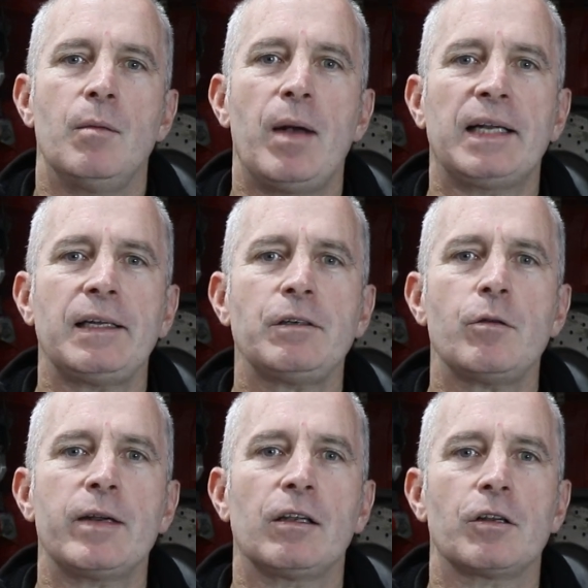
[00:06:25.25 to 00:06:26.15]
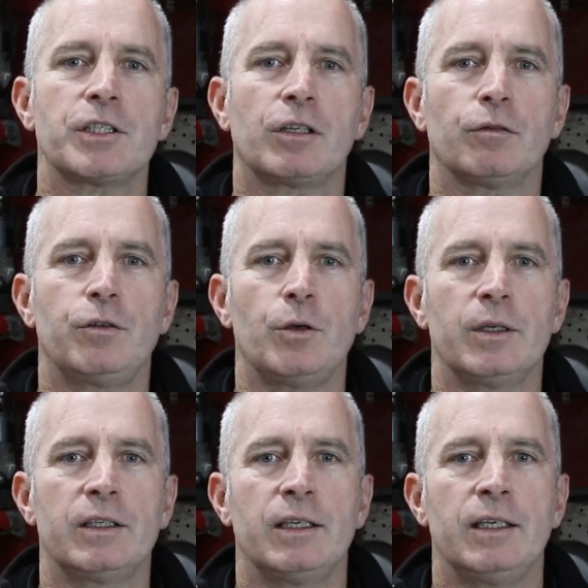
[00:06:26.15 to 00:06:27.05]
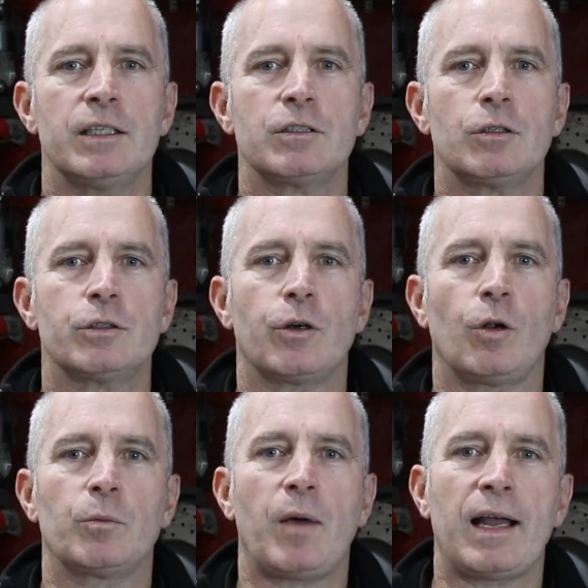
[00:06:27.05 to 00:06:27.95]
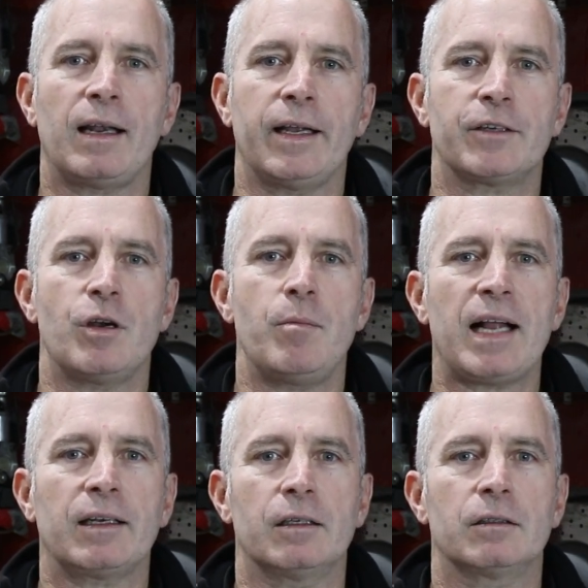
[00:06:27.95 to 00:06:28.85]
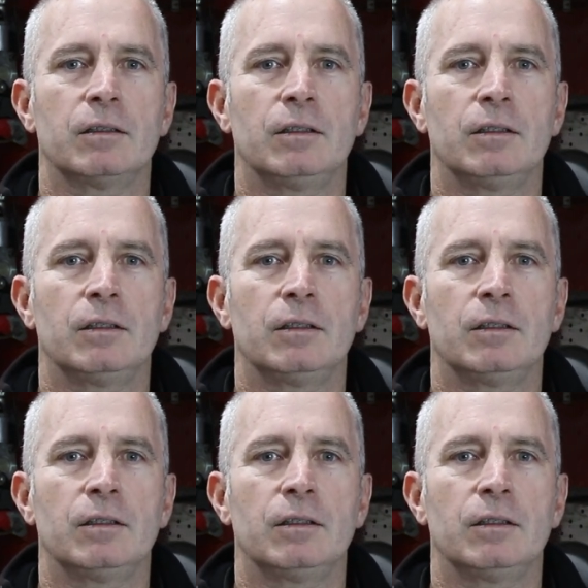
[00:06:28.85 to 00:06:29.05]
Magnetorheological fluid is controlled by an electromagnet,